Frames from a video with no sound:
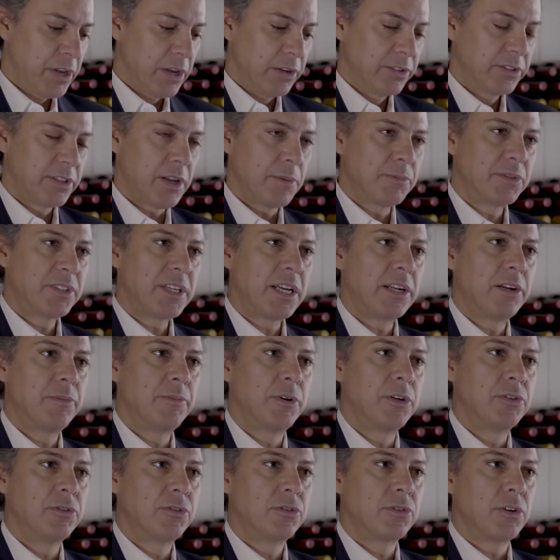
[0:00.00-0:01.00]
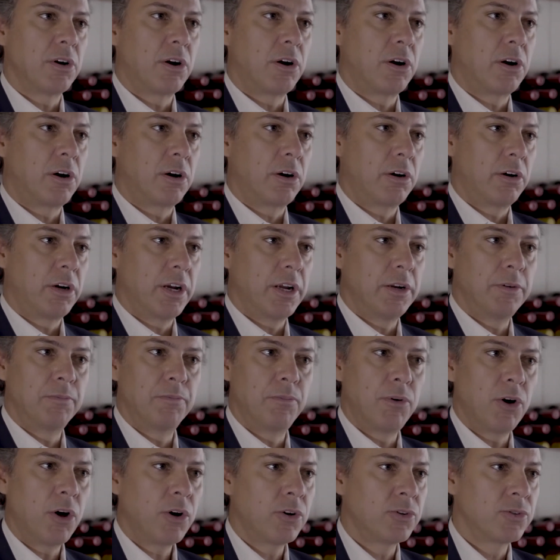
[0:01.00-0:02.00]
Some sediments are in
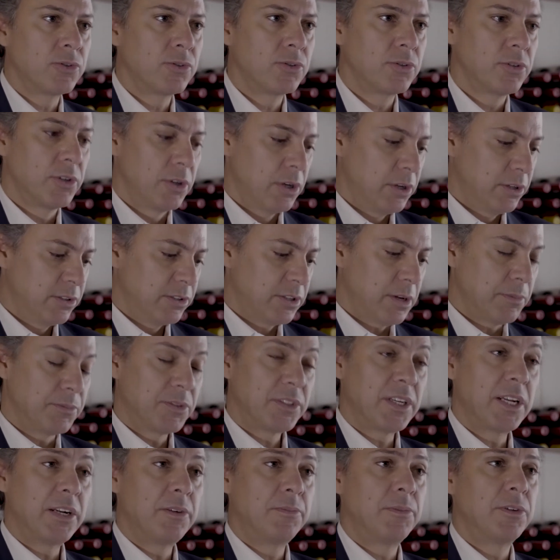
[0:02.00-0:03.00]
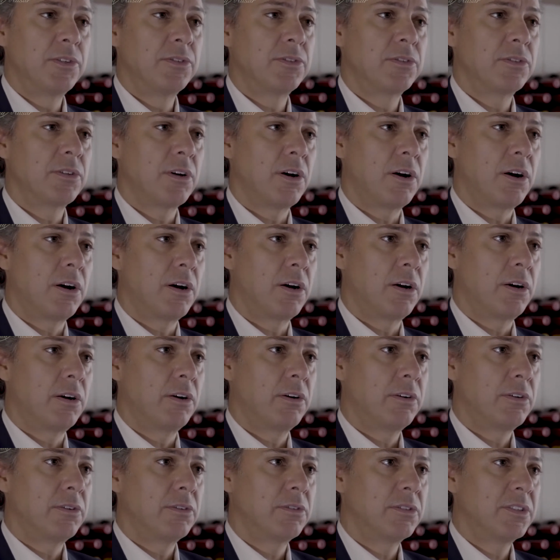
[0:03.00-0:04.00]
blocks, some sediments are
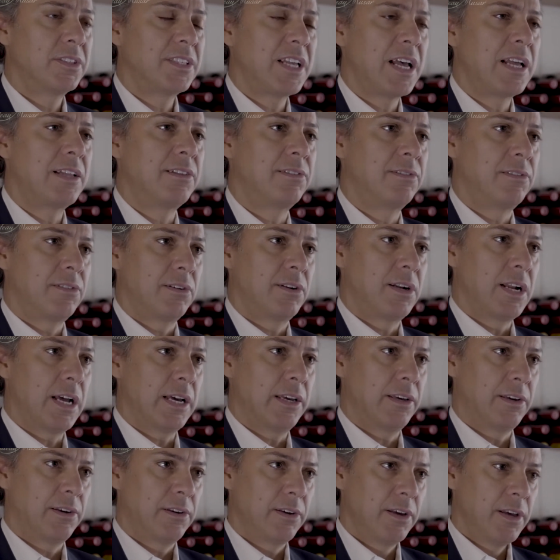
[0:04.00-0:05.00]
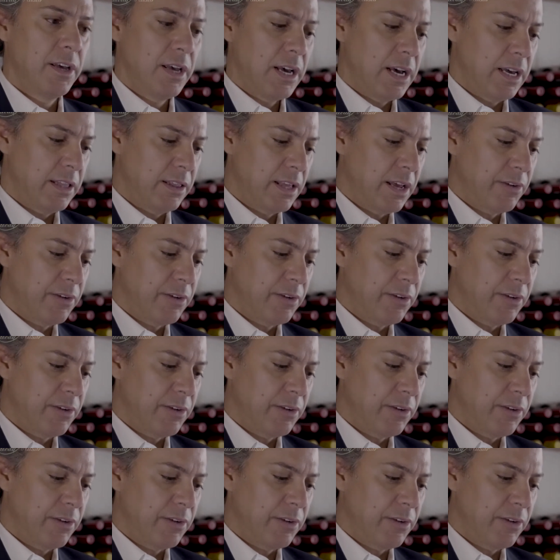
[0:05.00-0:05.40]
sand-like, and